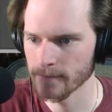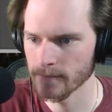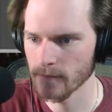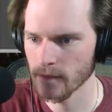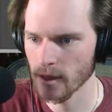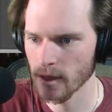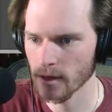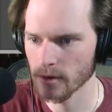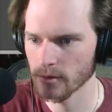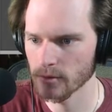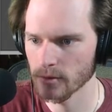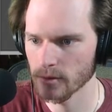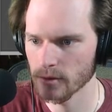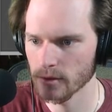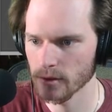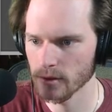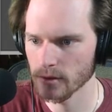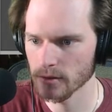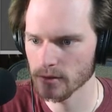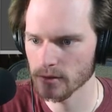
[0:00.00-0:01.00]
Can't do
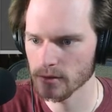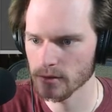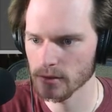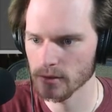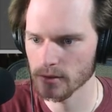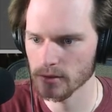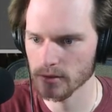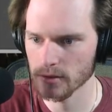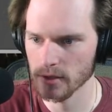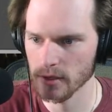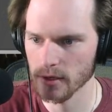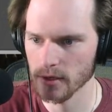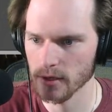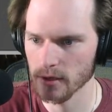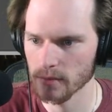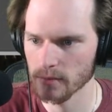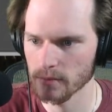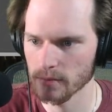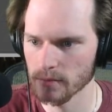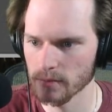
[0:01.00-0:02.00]
anything else, then you'll stand
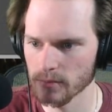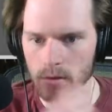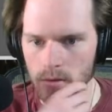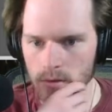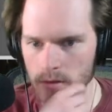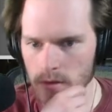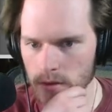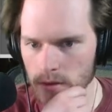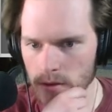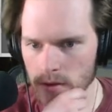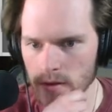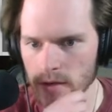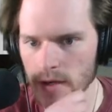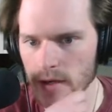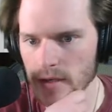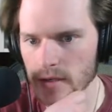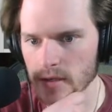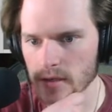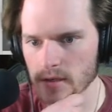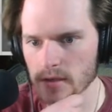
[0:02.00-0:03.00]
up.
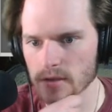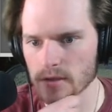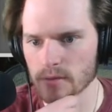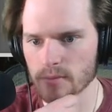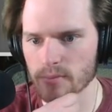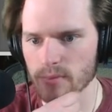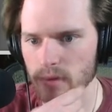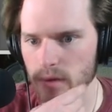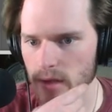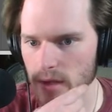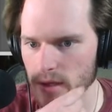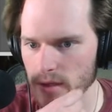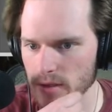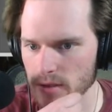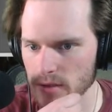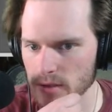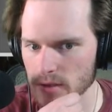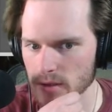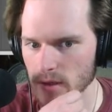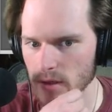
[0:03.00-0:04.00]
The idea is to
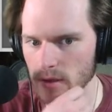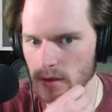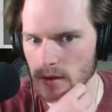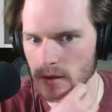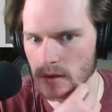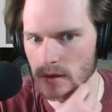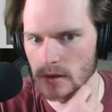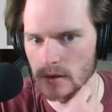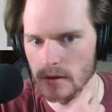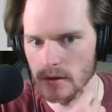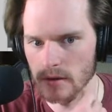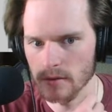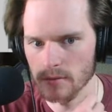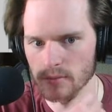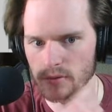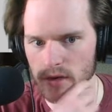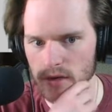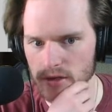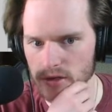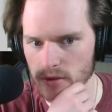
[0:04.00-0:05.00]
place the
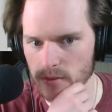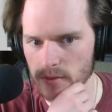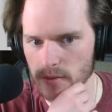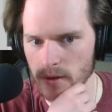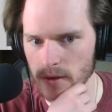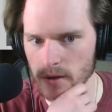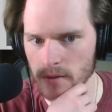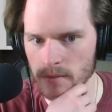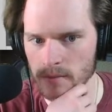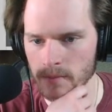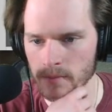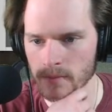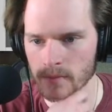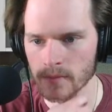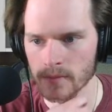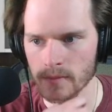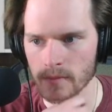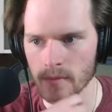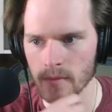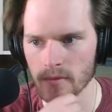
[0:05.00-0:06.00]
pressure bomb
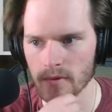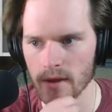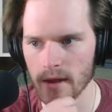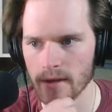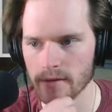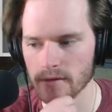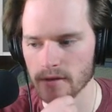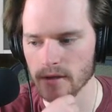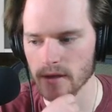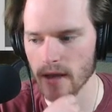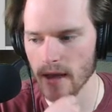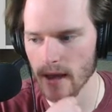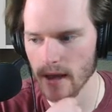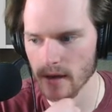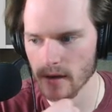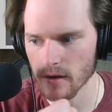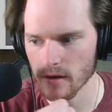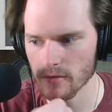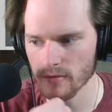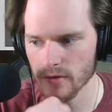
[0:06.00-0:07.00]
at the
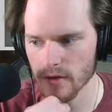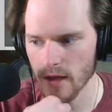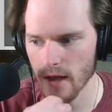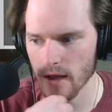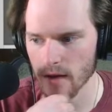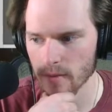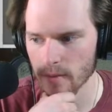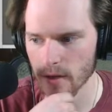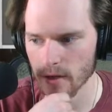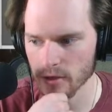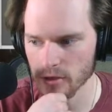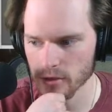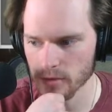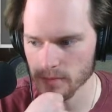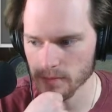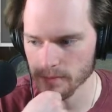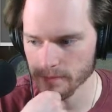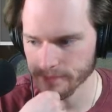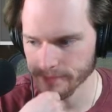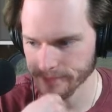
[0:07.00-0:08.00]
end of the
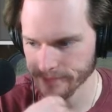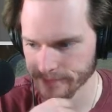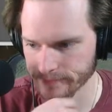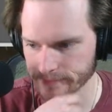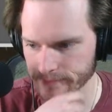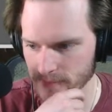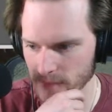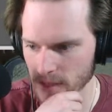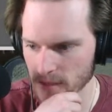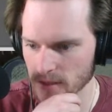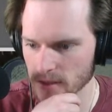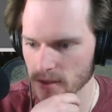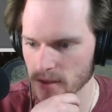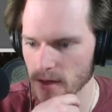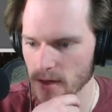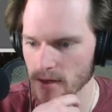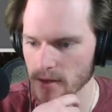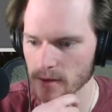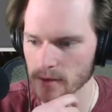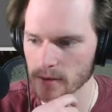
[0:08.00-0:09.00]
animation. That's
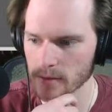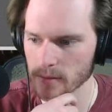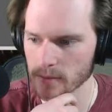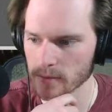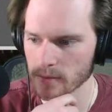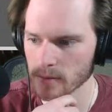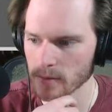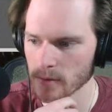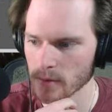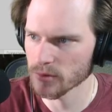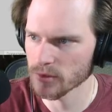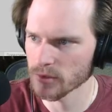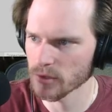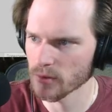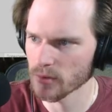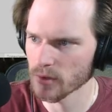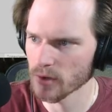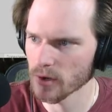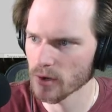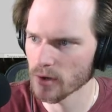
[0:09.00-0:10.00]
the idea that's
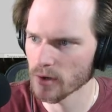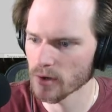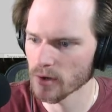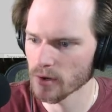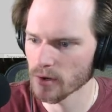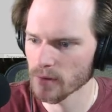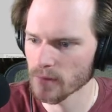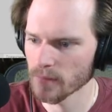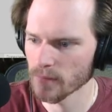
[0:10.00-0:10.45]
going on here.